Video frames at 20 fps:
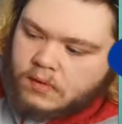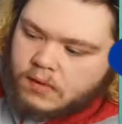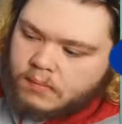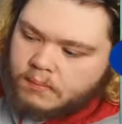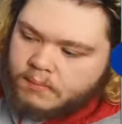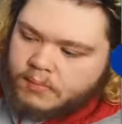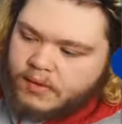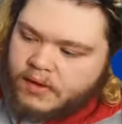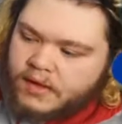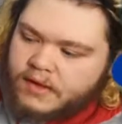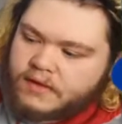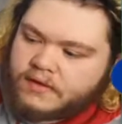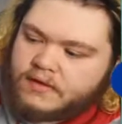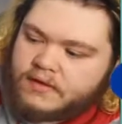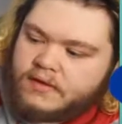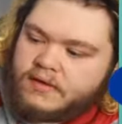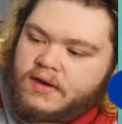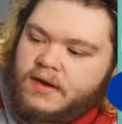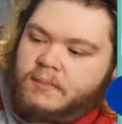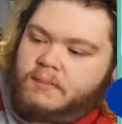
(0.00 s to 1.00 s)
But
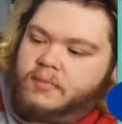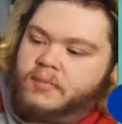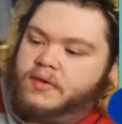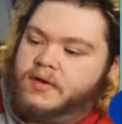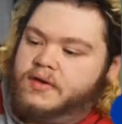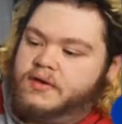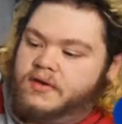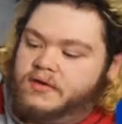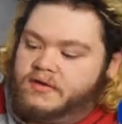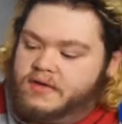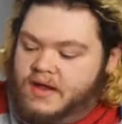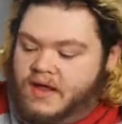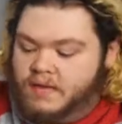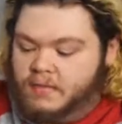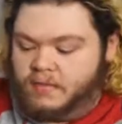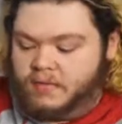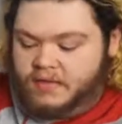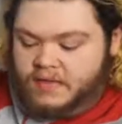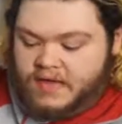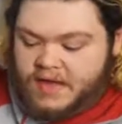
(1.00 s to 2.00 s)
I'm pretty content
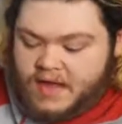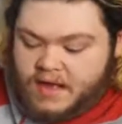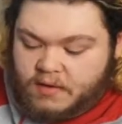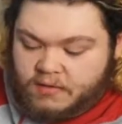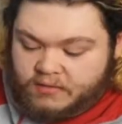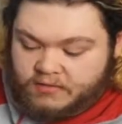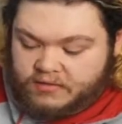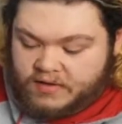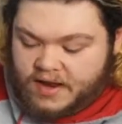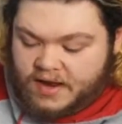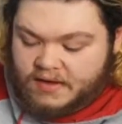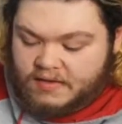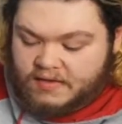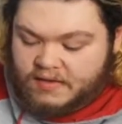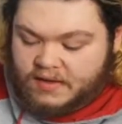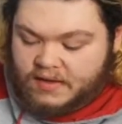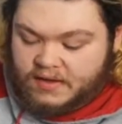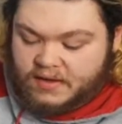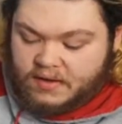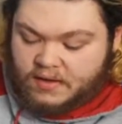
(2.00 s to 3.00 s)
with that outside
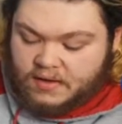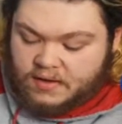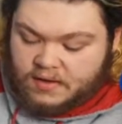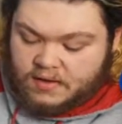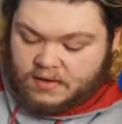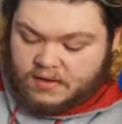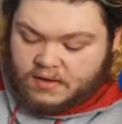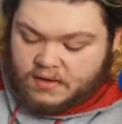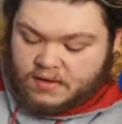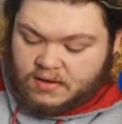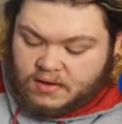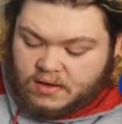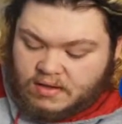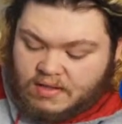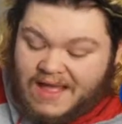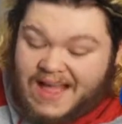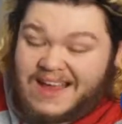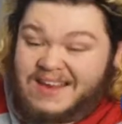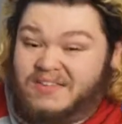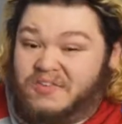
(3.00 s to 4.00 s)
the
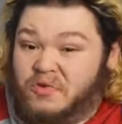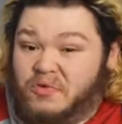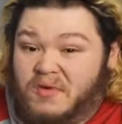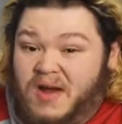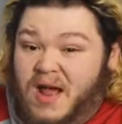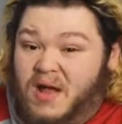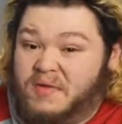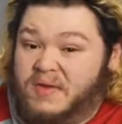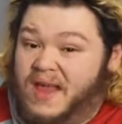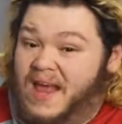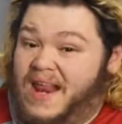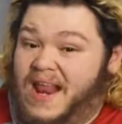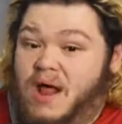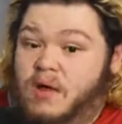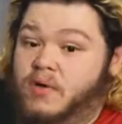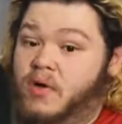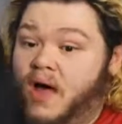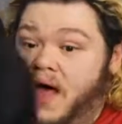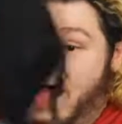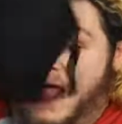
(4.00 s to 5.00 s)
lines around it. And I don't
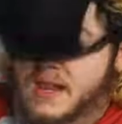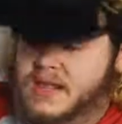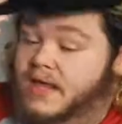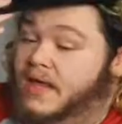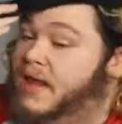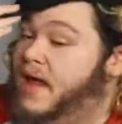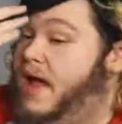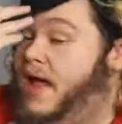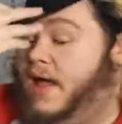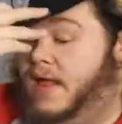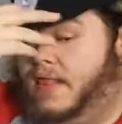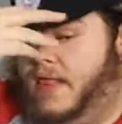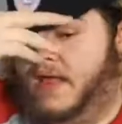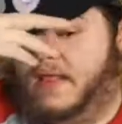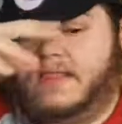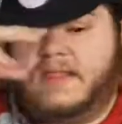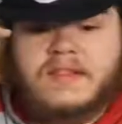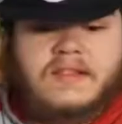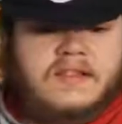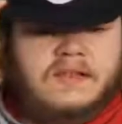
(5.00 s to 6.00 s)
know how to get like
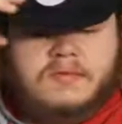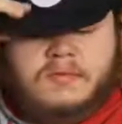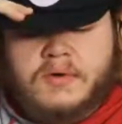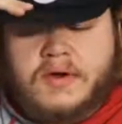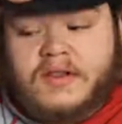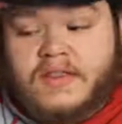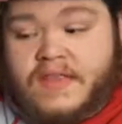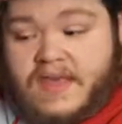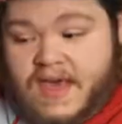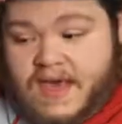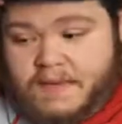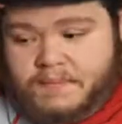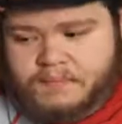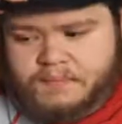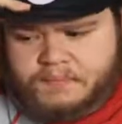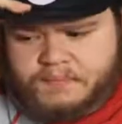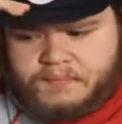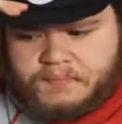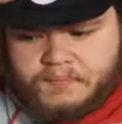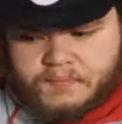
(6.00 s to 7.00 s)
rid of that.
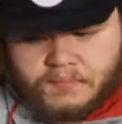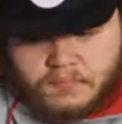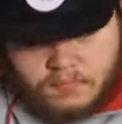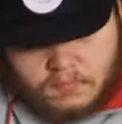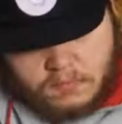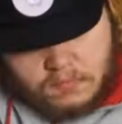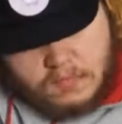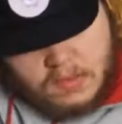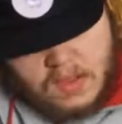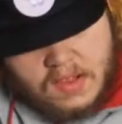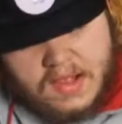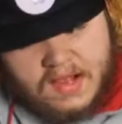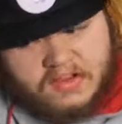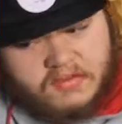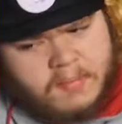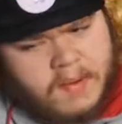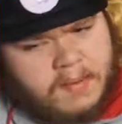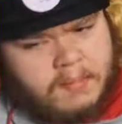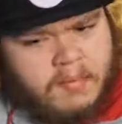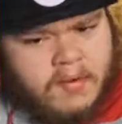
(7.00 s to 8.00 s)
That's
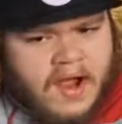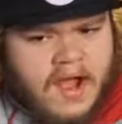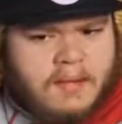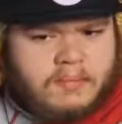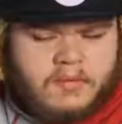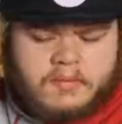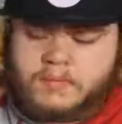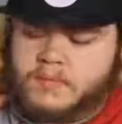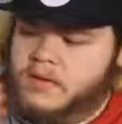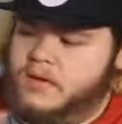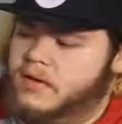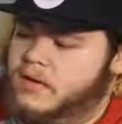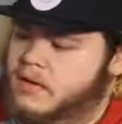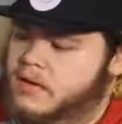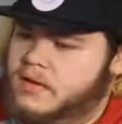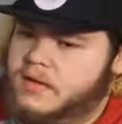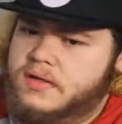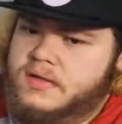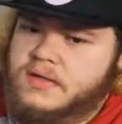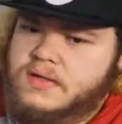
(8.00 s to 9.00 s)
my problem.
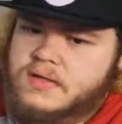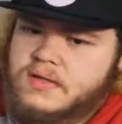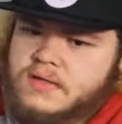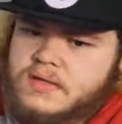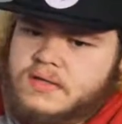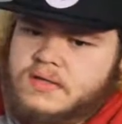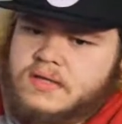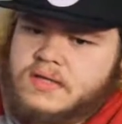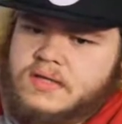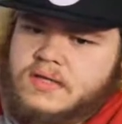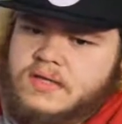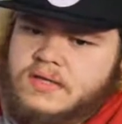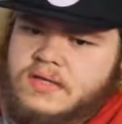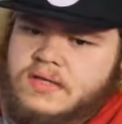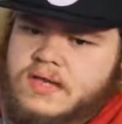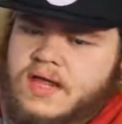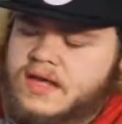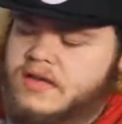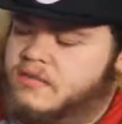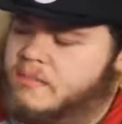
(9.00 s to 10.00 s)
The
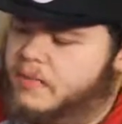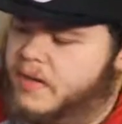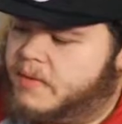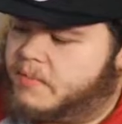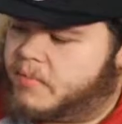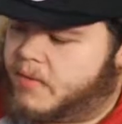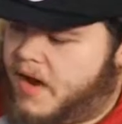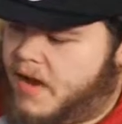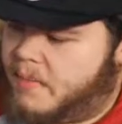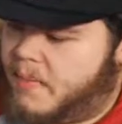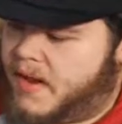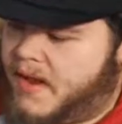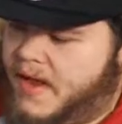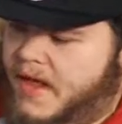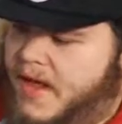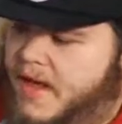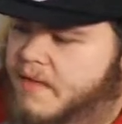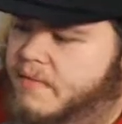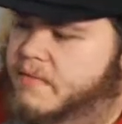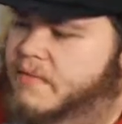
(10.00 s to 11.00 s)
next big problem I
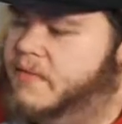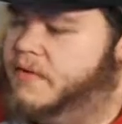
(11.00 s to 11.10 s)
have